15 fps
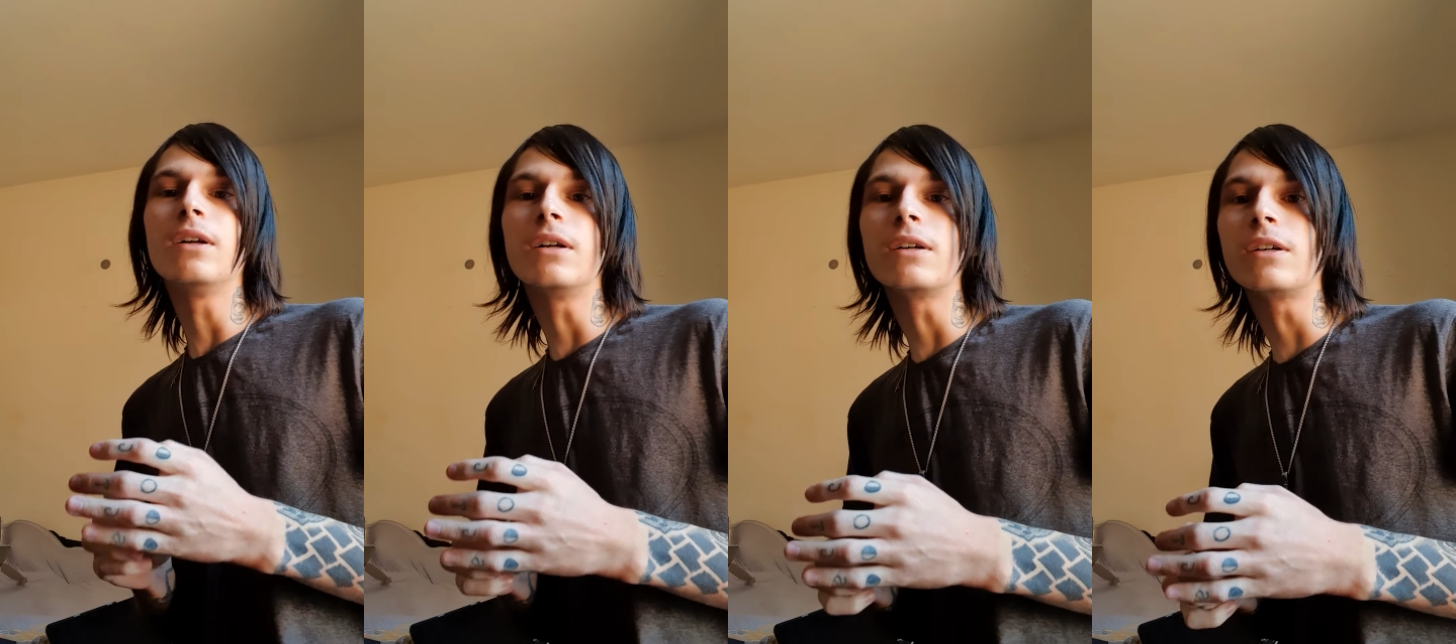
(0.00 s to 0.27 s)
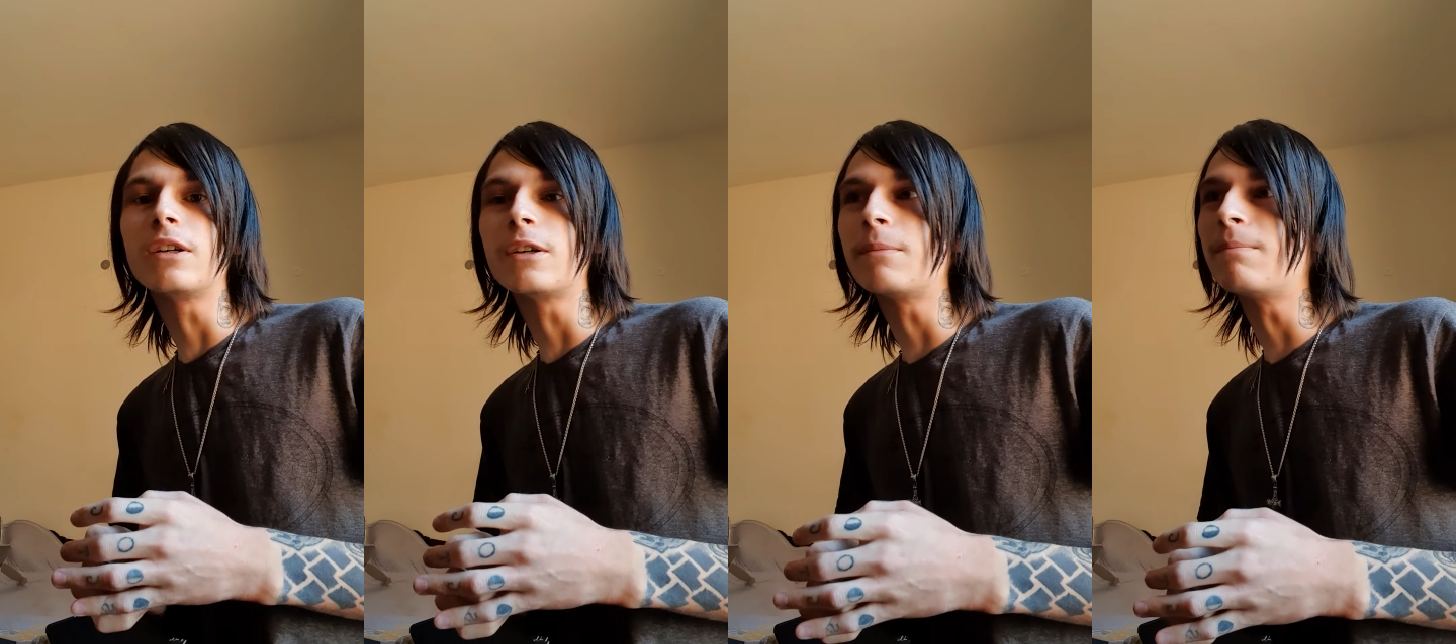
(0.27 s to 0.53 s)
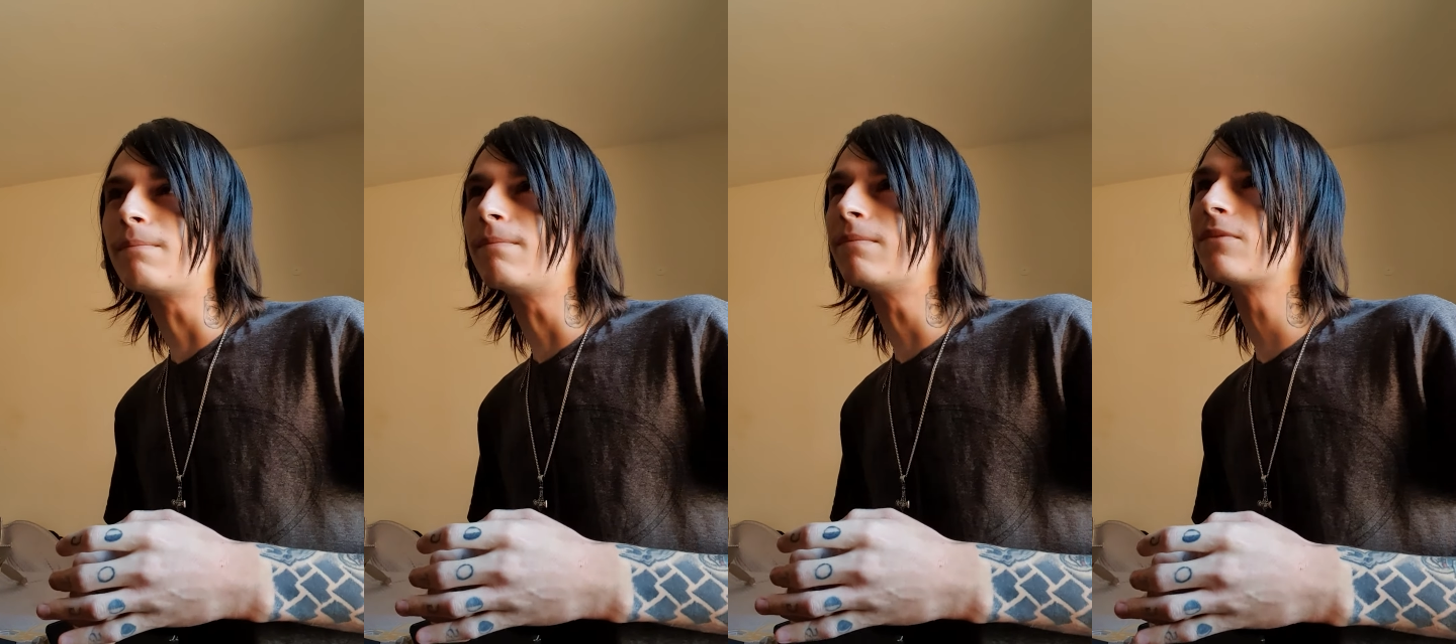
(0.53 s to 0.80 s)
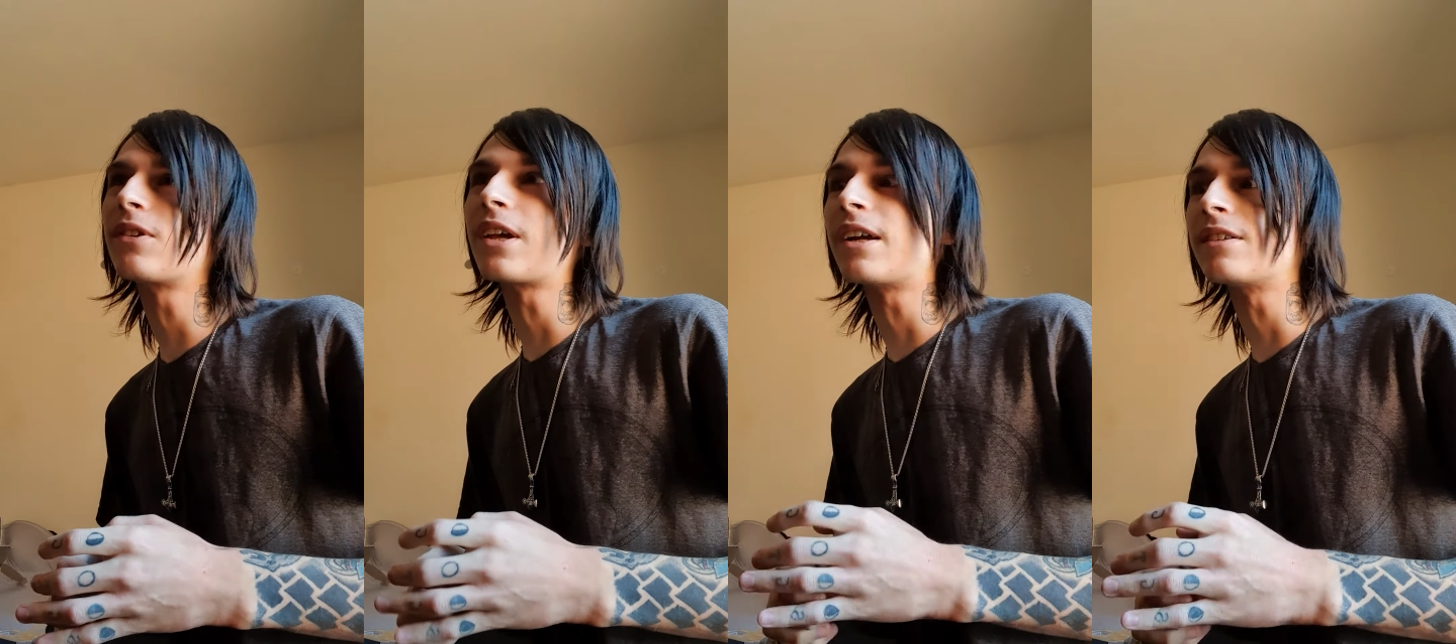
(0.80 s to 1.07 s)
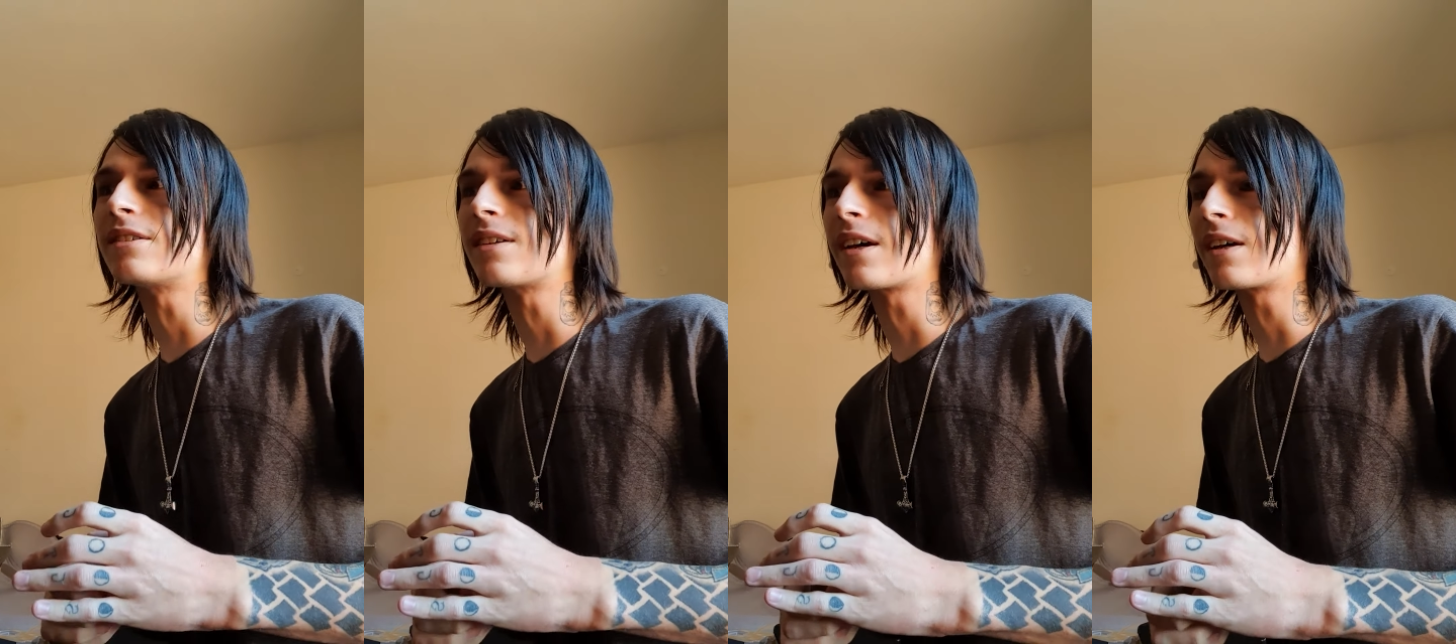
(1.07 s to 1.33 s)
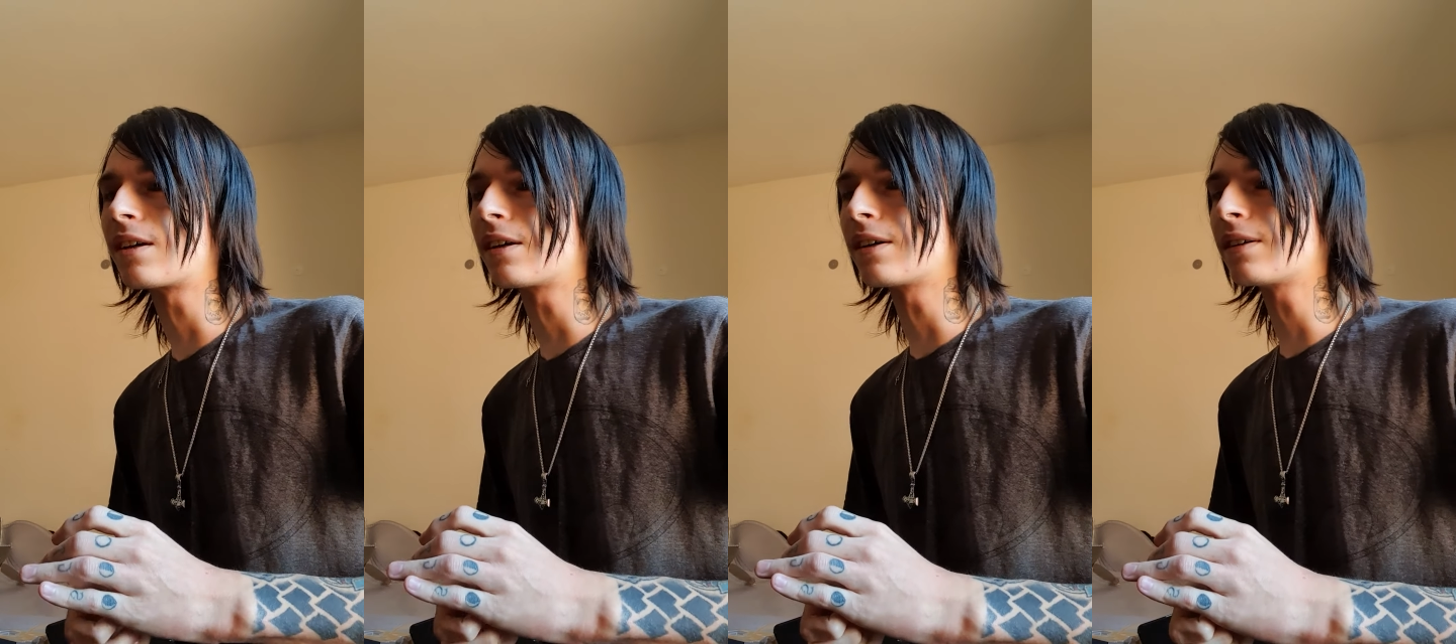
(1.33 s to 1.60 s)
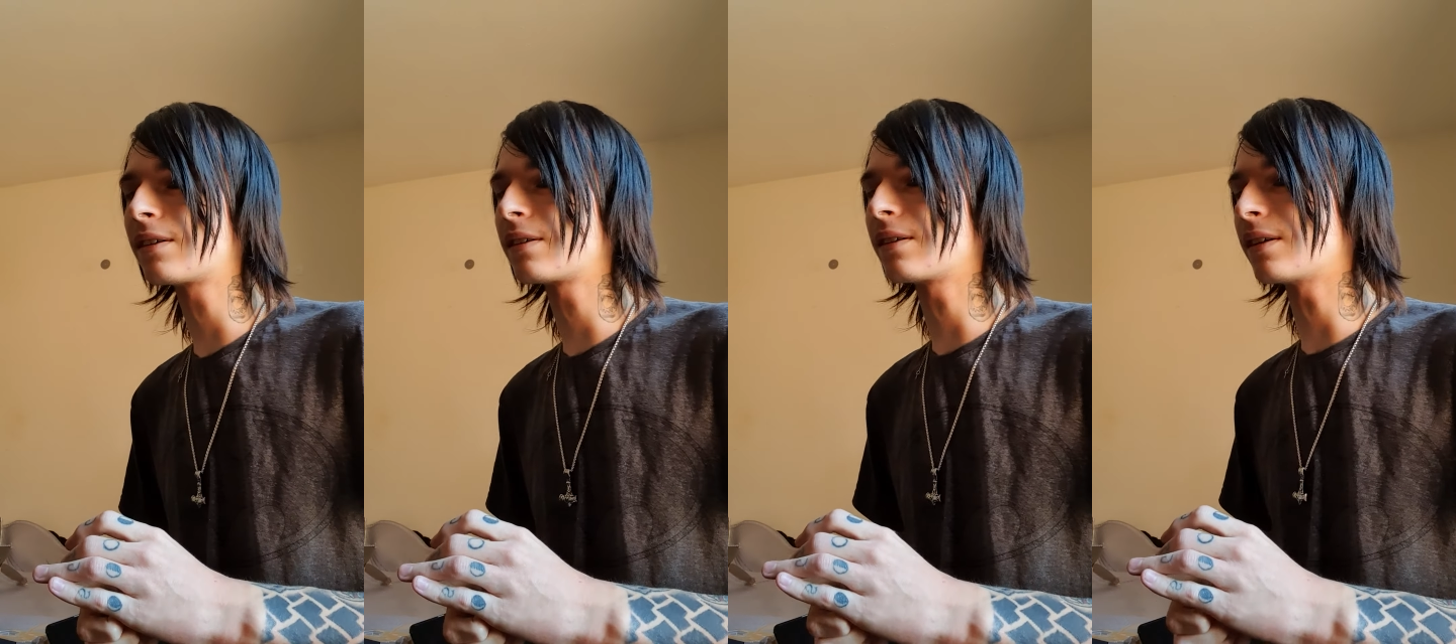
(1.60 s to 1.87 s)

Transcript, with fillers: um, The Entertainer.